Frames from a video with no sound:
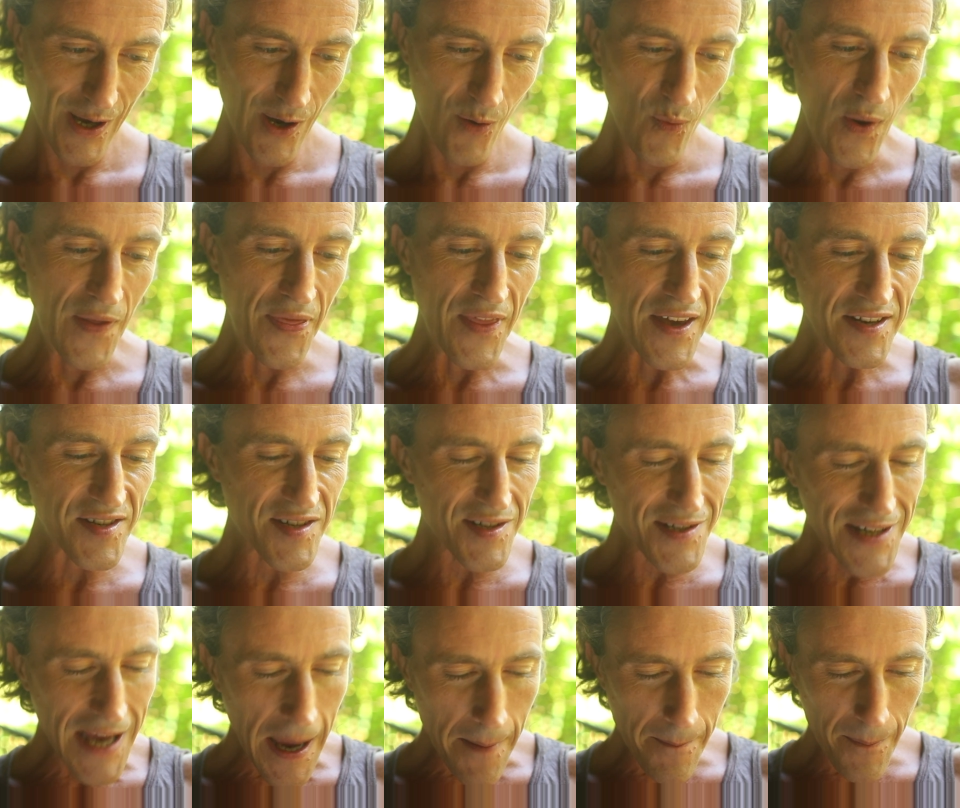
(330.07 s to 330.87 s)
When they
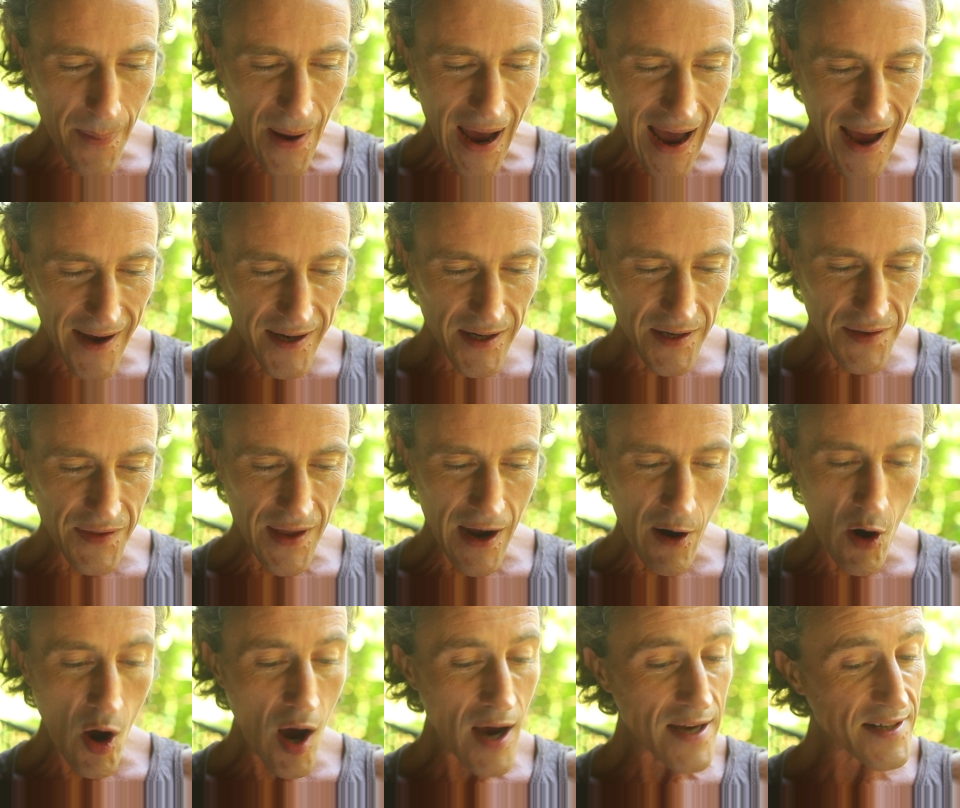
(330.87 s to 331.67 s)
step back and
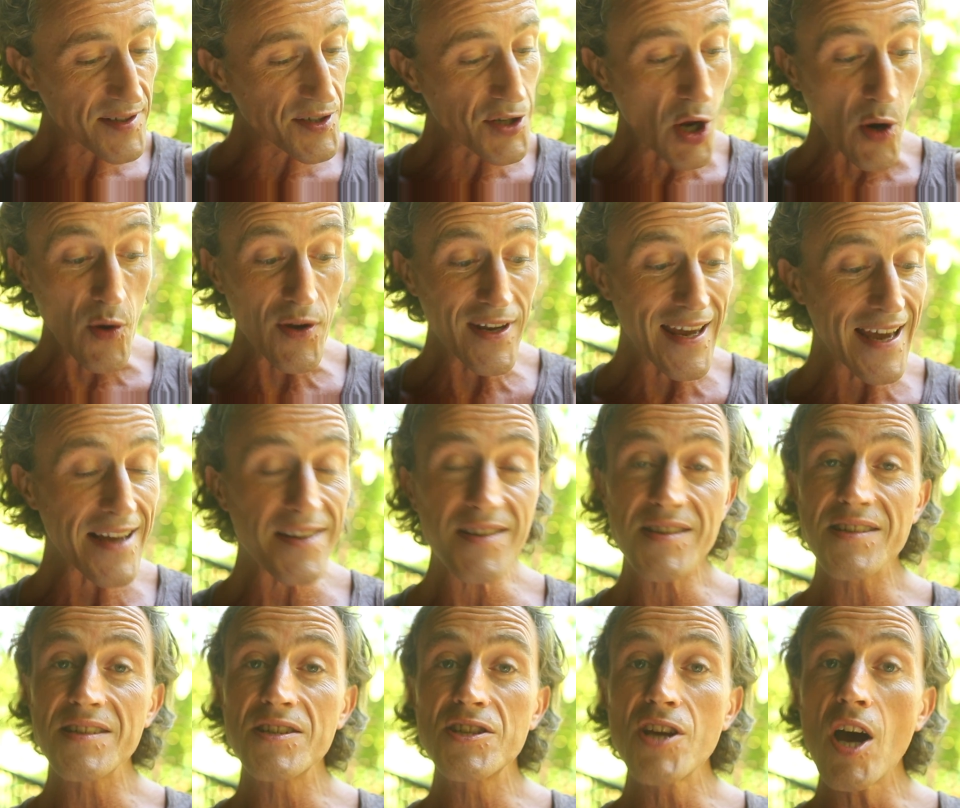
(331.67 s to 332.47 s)
their eyes don't
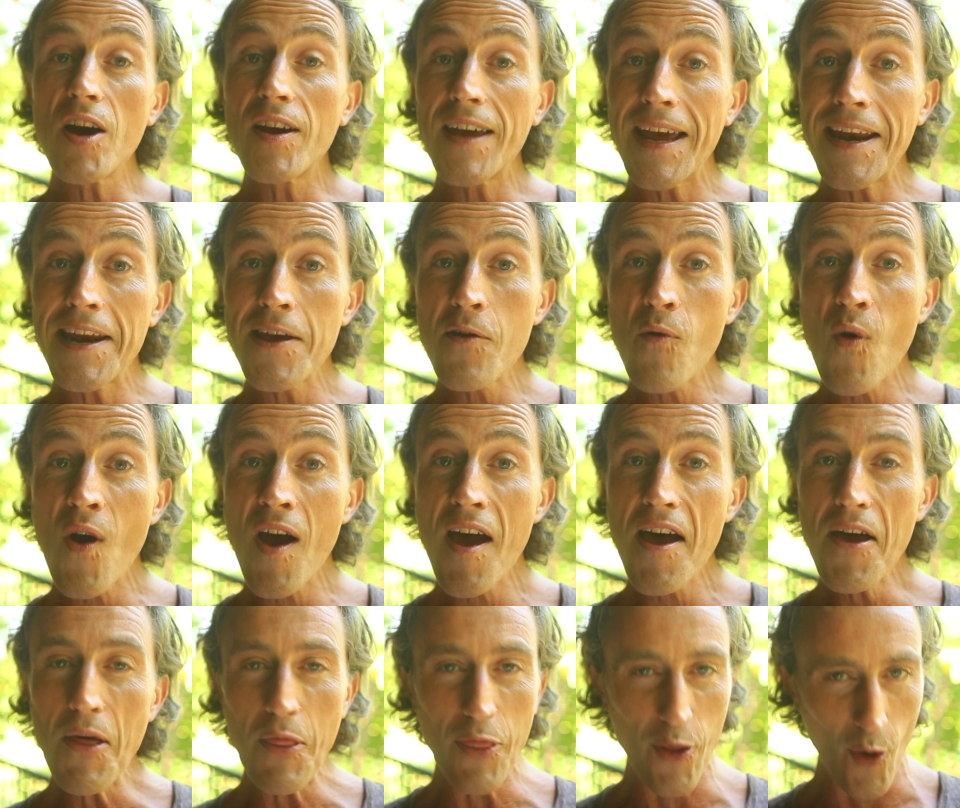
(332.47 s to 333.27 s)
get stuck
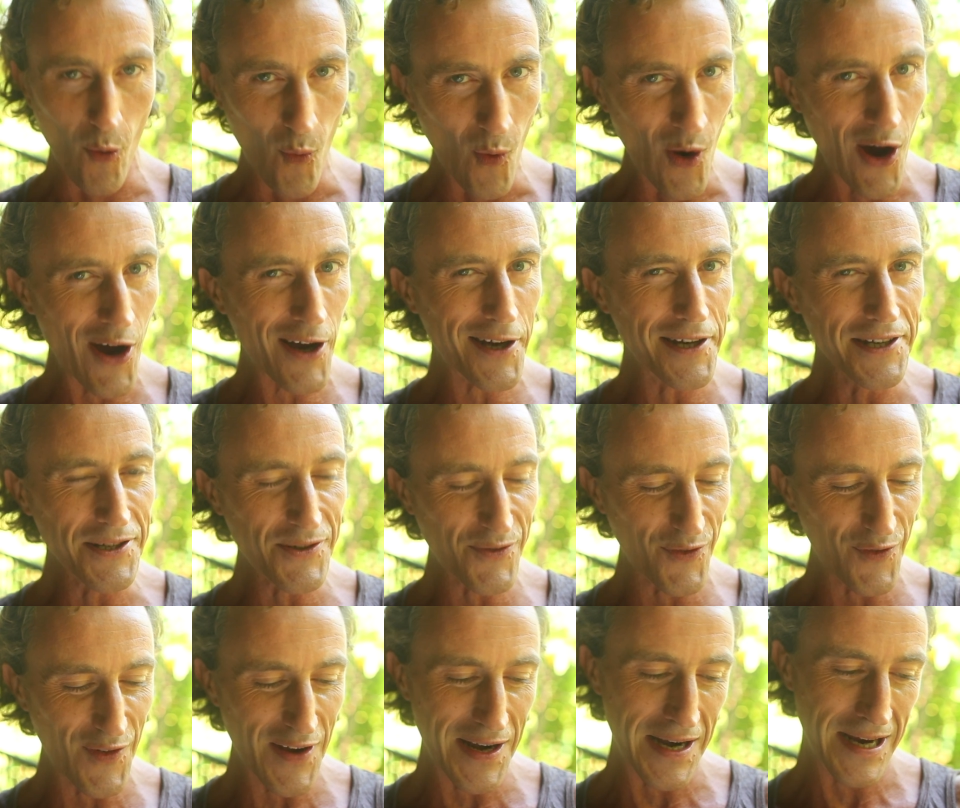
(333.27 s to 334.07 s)
anywhere, the work is
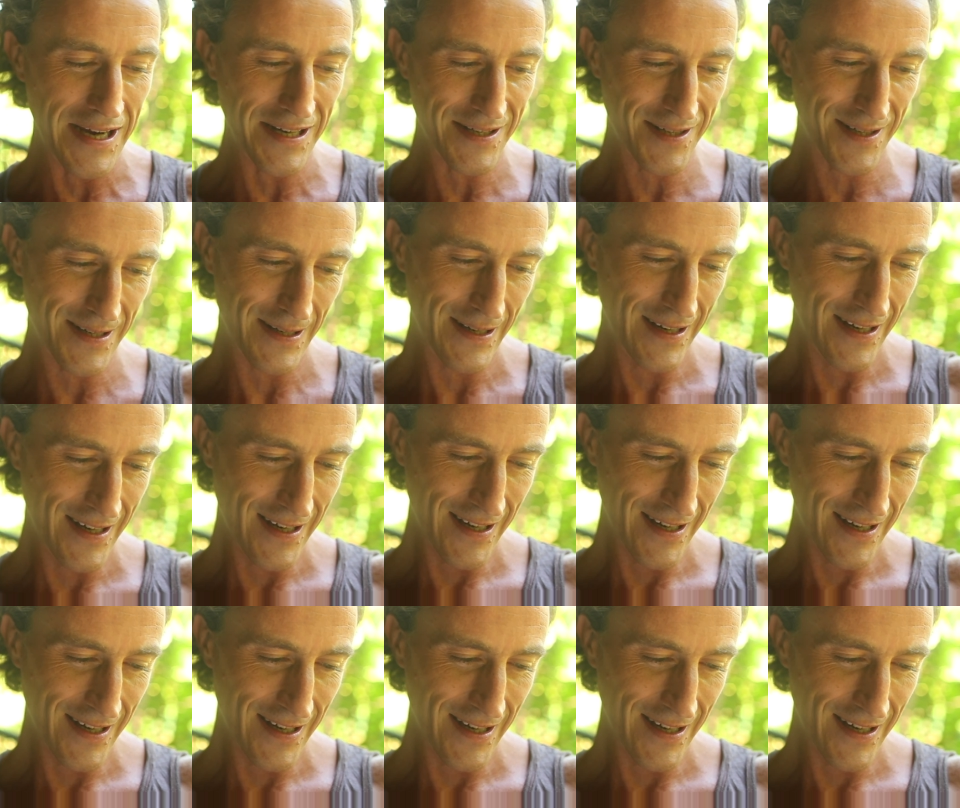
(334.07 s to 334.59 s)
finished.